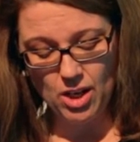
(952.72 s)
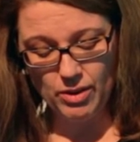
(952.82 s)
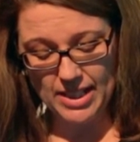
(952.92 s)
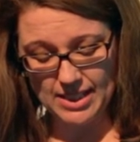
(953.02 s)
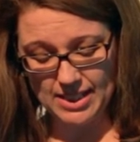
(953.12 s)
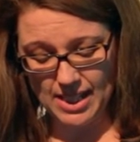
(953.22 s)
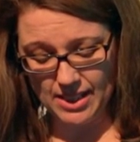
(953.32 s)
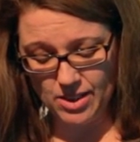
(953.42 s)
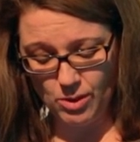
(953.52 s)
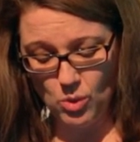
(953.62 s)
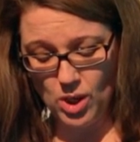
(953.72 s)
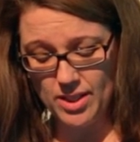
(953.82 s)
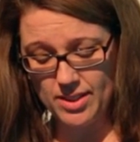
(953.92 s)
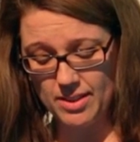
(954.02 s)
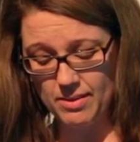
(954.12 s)
Grace's answer
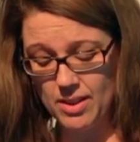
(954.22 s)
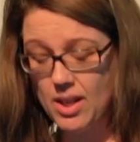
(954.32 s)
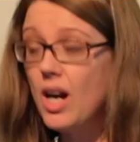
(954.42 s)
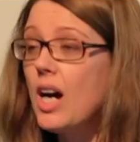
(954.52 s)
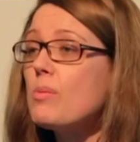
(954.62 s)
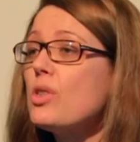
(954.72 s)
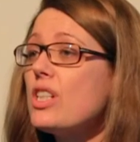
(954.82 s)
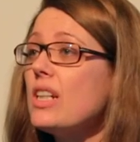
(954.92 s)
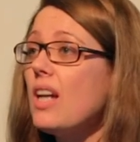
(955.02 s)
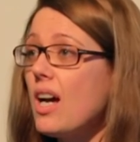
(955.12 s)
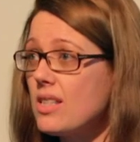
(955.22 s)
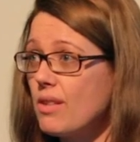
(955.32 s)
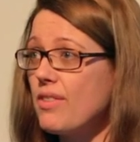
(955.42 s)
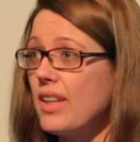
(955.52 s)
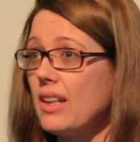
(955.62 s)
was, I'm good at lots
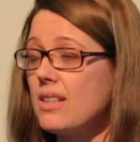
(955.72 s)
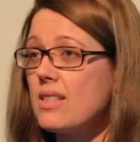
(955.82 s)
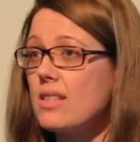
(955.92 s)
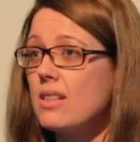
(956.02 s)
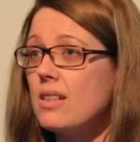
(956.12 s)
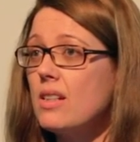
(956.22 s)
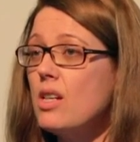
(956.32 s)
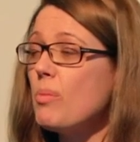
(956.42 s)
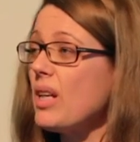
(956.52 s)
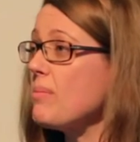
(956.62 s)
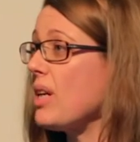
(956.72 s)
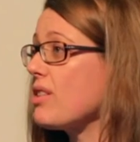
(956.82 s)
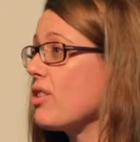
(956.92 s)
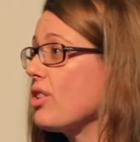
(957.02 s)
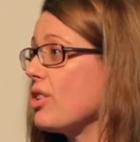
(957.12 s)
of things, but I'm not
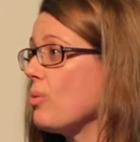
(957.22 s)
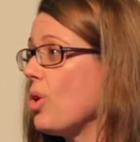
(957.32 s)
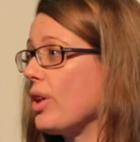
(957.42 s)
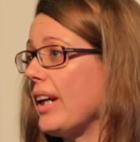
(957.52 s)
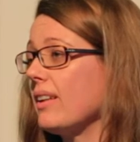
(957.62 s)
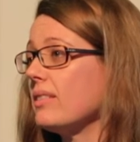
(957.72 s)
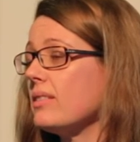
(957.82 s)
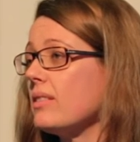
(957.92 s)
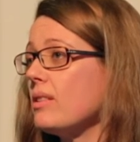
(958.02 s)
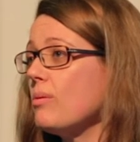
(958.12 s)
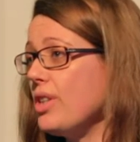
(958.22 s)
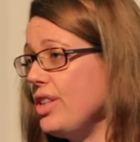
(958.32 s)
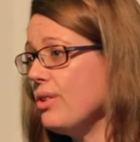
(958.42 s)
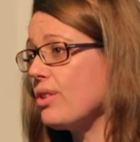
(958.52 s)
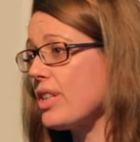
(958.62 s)
so good at walking. What are
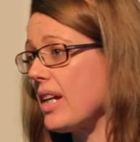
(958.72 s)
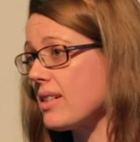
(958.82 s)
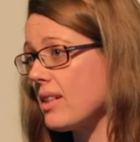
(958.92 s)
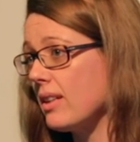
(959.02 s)
you good at?